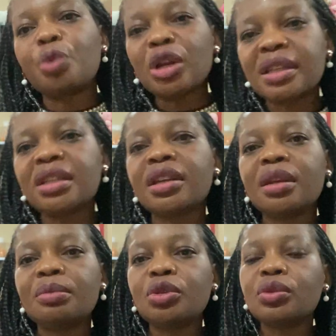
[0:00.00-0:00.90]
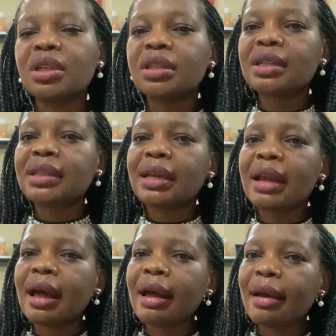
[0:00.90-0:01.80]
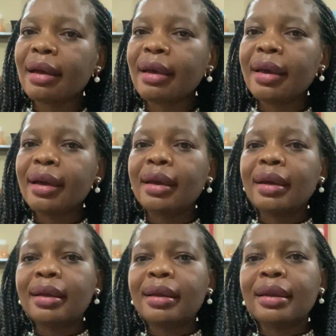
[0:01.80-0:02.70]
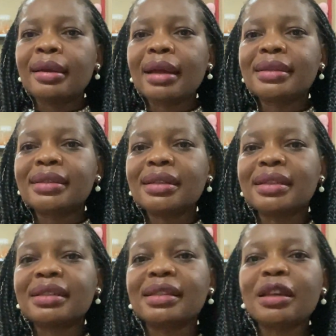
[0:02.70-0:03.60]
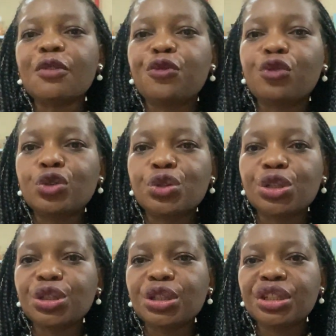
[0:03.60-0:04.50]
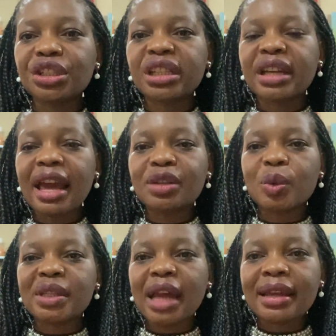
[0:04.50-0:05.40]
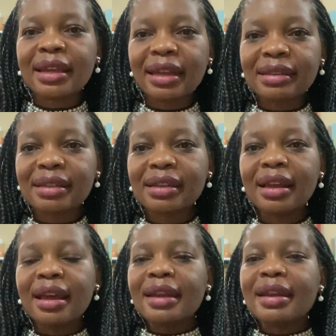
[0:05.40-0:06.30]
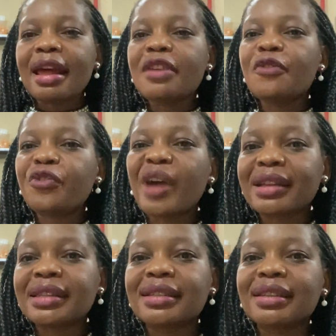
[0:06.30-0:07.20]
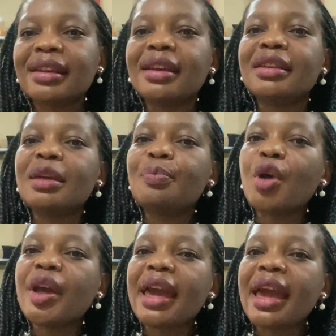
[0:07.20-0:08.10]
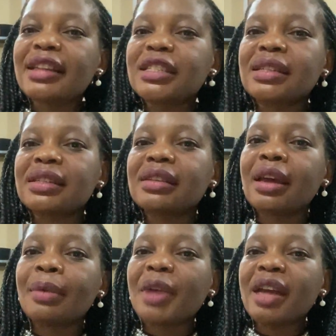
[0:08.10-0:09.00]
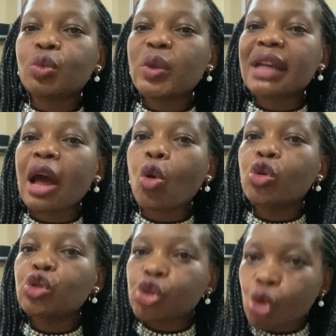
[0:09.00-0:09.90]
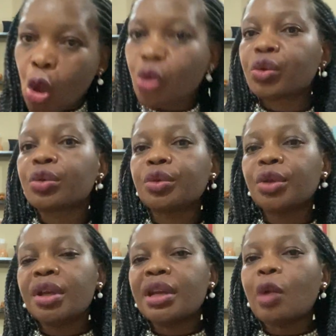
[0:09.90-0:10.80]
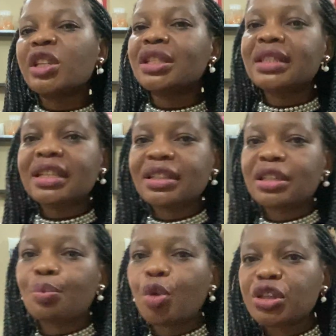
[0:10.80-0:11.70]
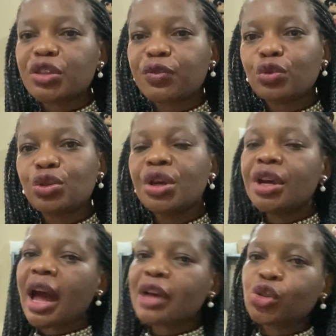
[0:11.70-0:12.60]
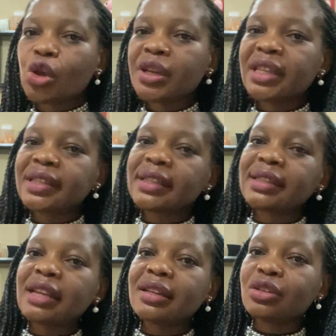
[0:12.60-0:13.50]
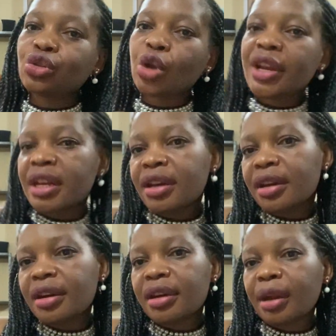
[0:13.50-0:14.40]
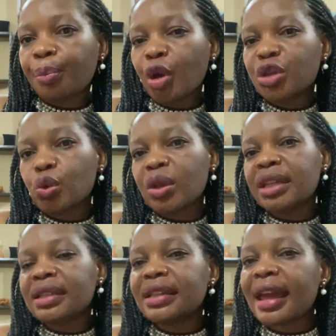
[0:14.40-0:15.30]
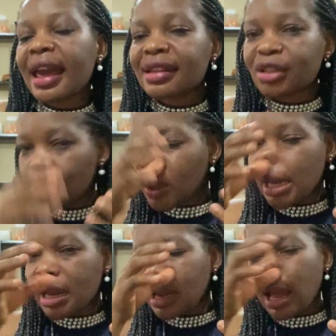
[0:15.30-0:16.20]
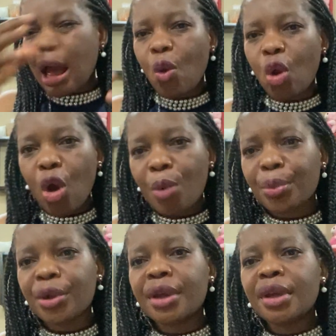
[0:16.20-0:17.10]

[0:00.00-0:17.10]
poisoned him, you did. She said, that this is the same food she ate with her kids, that in fact the boy ate with her own son, that when she dished the boy's food, her son insisted in joining the boy to eat. They ate together. That how come